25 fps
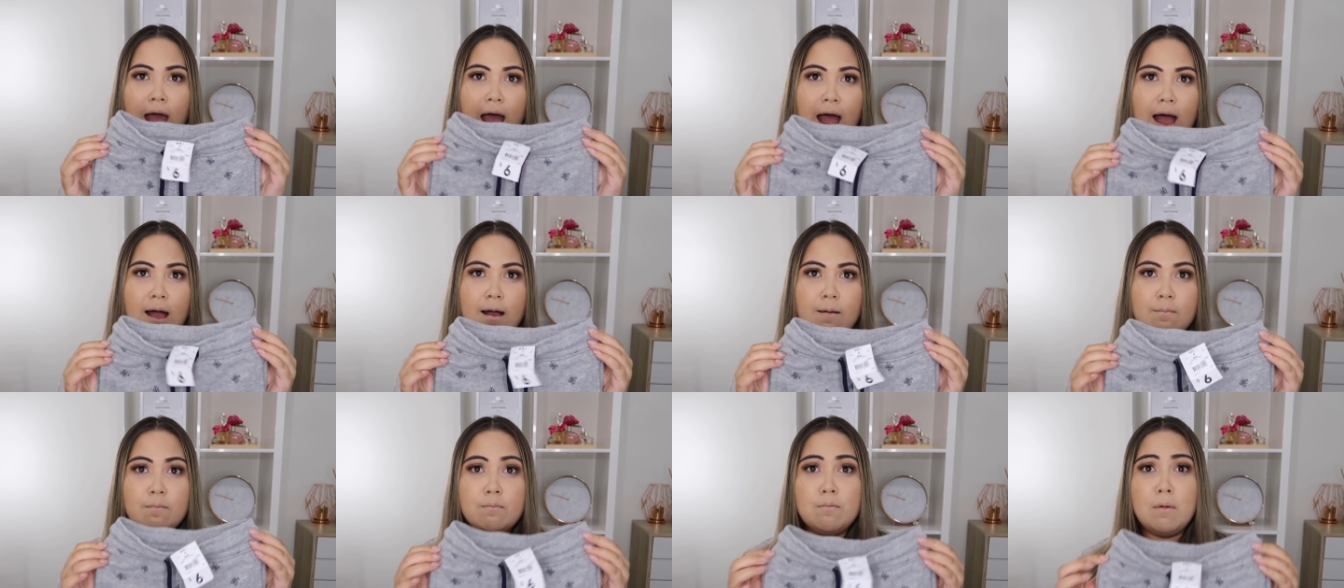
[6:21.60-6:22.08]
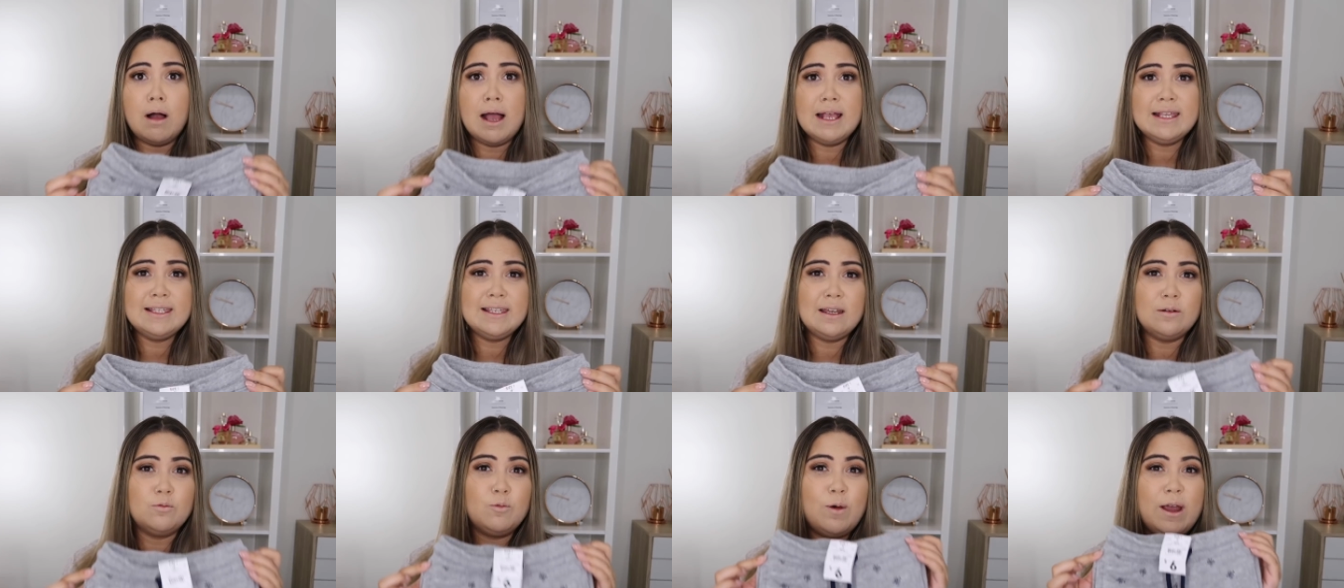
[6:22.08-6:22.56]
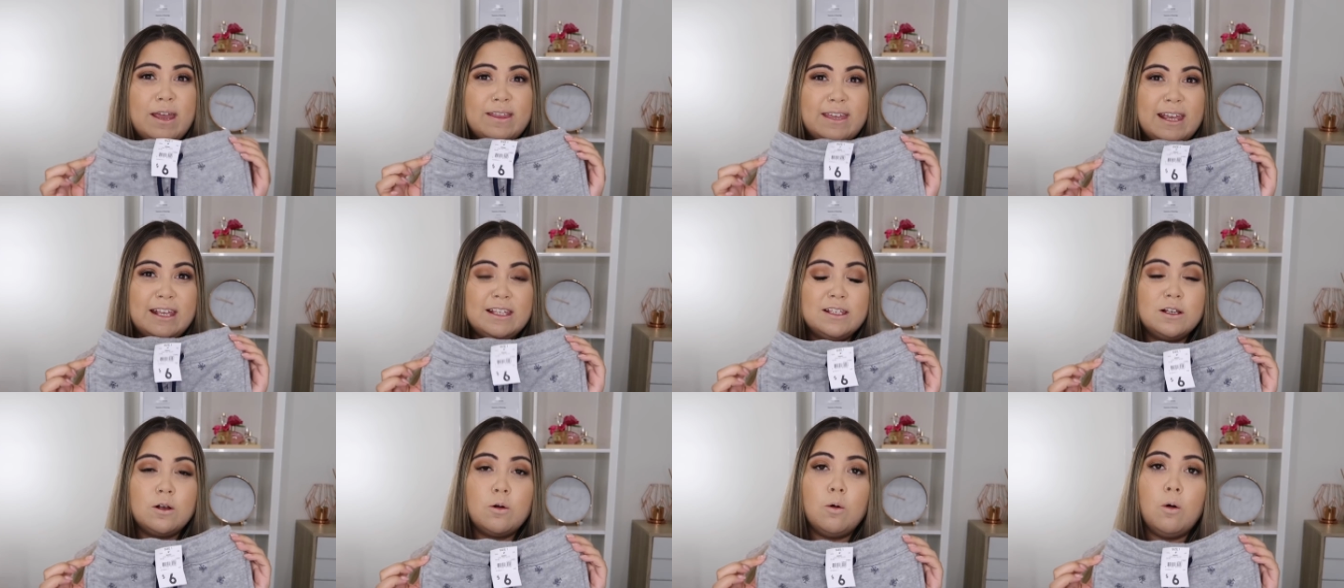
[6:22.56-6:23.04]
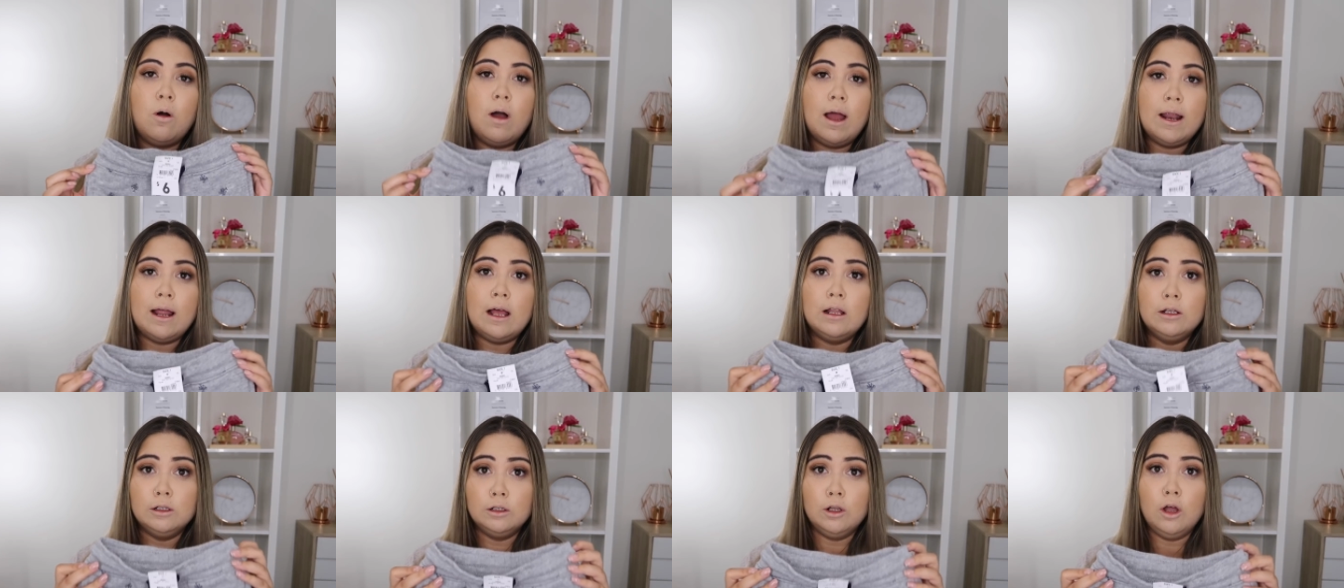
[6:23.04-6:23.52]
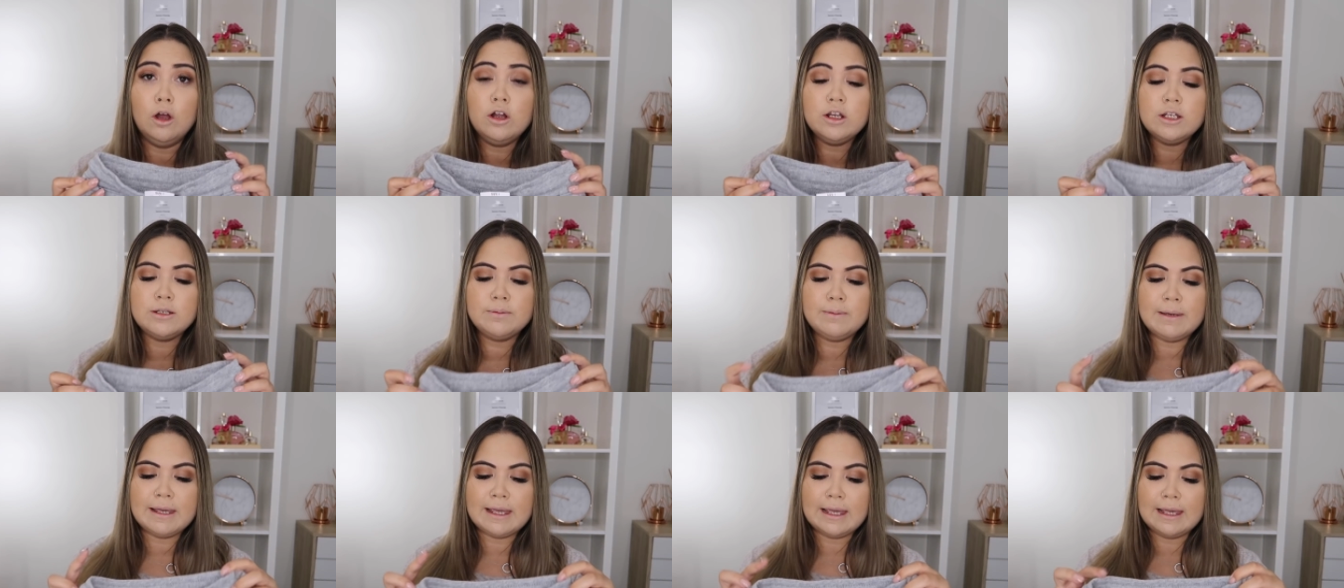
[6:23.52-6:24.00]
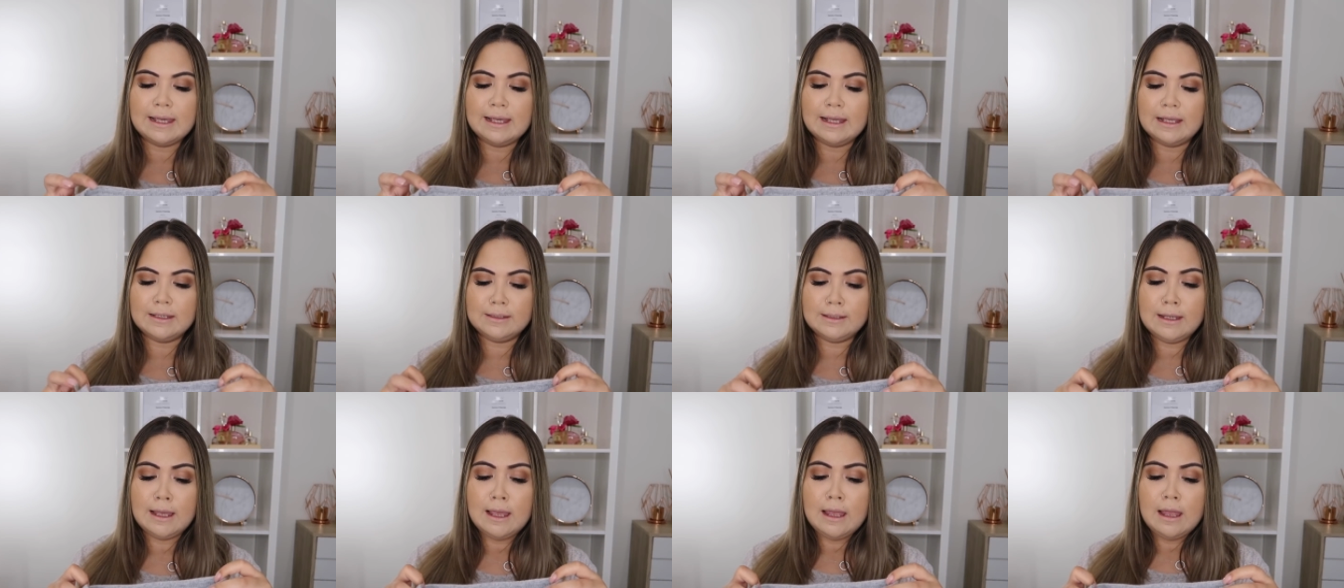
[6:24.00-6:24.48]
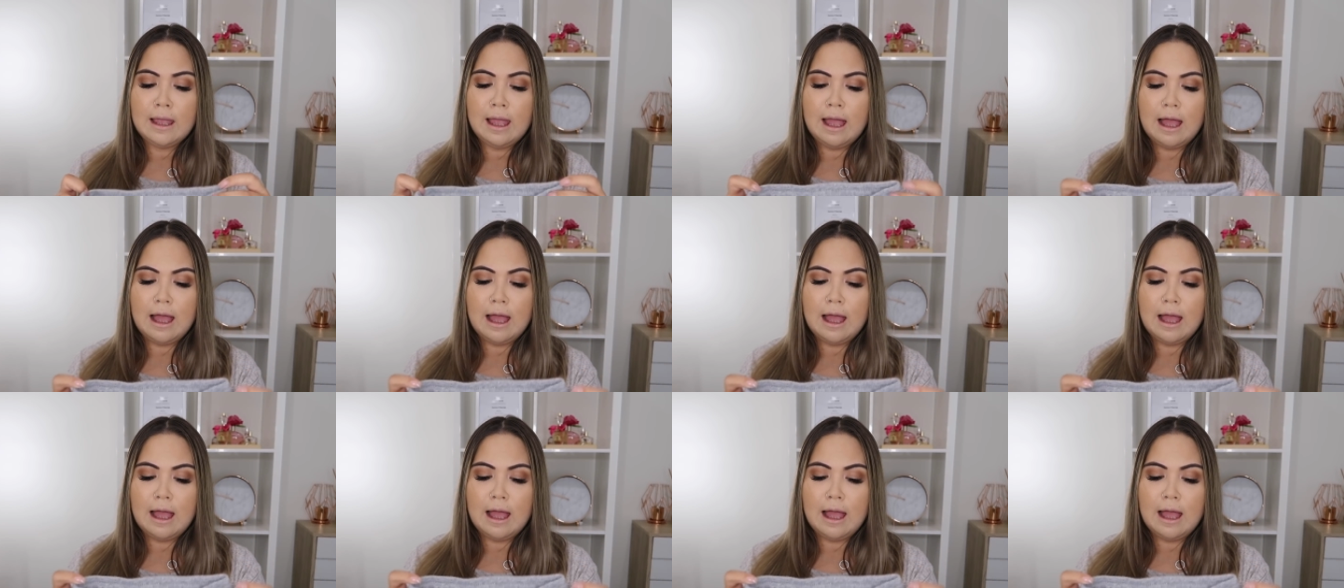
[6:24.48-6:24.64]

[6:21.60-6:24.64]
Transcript: um, my son wear these quite a lot because